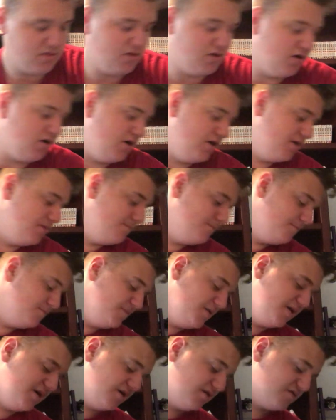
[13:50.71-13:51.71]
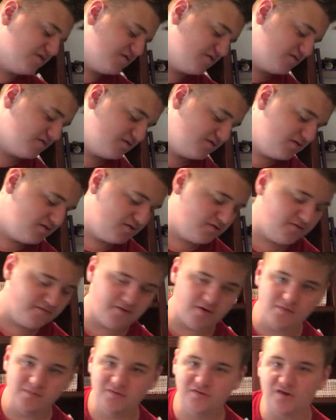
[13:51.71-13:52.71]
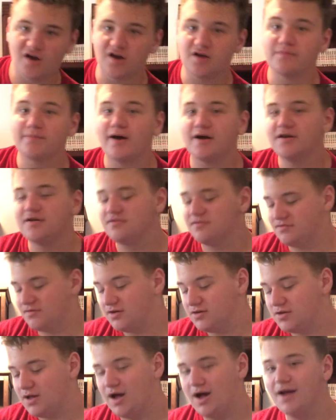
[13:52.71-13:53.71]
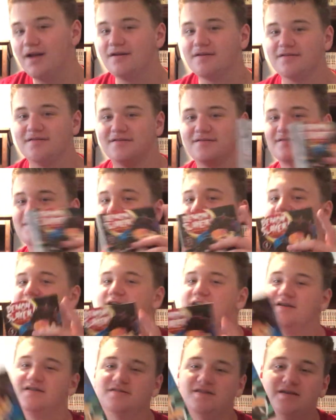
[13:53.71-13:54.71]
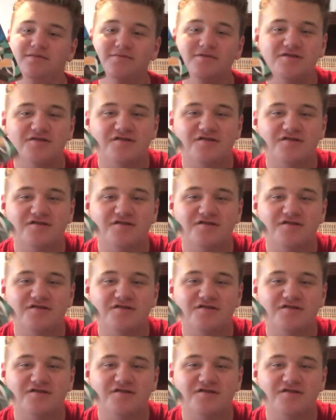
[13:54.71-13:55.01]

Alright, next. You've heard me talk about it a lot. Demon